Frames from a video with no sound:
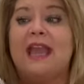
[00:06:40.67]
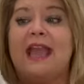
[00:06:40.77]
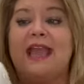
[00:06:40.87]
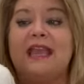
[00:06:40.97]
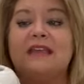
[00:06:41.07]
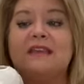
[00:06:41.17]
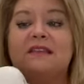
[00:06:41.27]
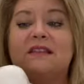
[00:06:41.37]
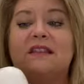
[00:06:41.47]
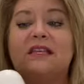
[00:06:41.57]

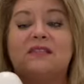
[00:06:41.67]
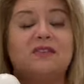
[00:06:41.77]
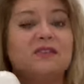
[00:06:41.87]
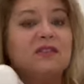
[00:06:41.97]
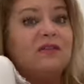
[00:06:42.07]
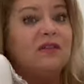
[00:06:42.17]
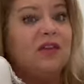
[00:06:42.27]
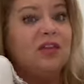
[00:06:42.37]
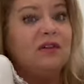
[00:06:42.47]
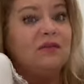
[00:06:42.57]
And these are so
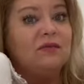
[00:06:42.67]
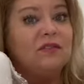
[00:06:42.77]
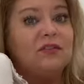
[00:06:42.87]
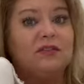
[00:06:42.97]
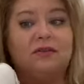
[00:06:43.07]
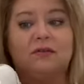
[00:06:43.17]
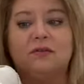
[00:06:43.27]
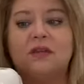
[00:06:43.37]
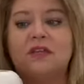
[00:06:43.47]
cute to,